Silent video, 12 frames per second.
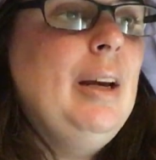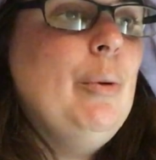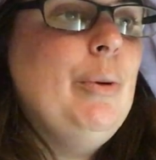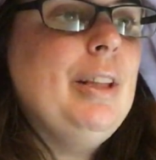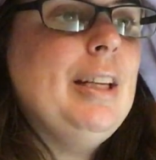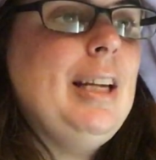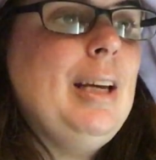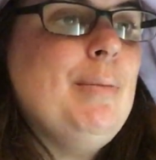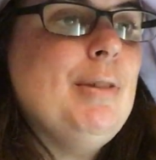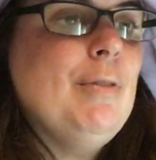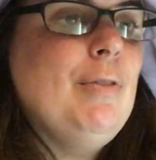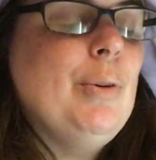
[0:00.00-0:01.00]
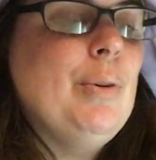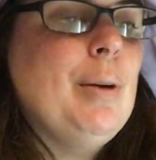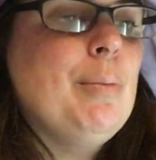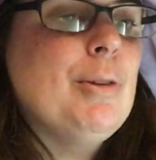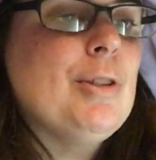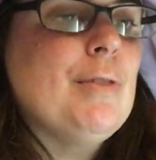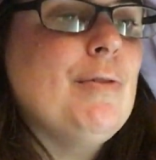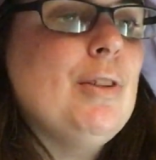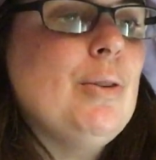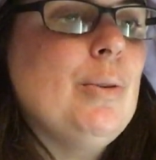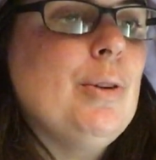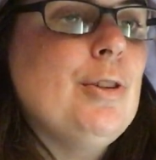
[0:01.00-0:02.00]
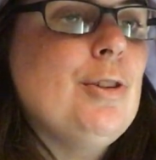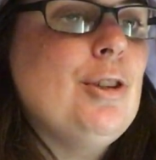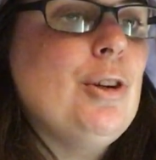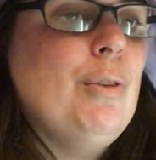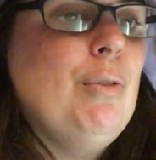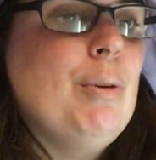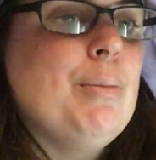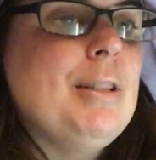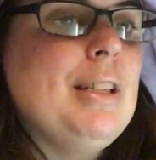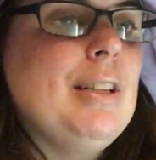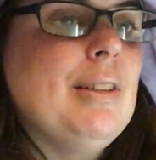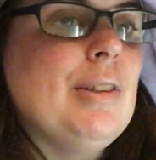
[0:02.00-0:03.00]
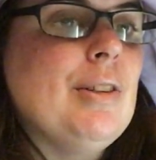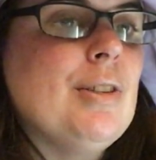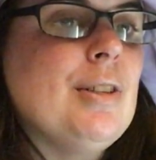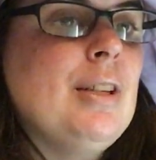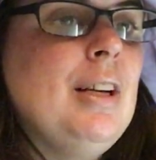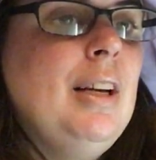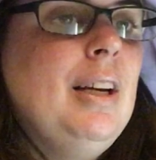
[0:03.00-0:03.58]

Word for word: with the names and phone numbers of stores, showrooms, dealers,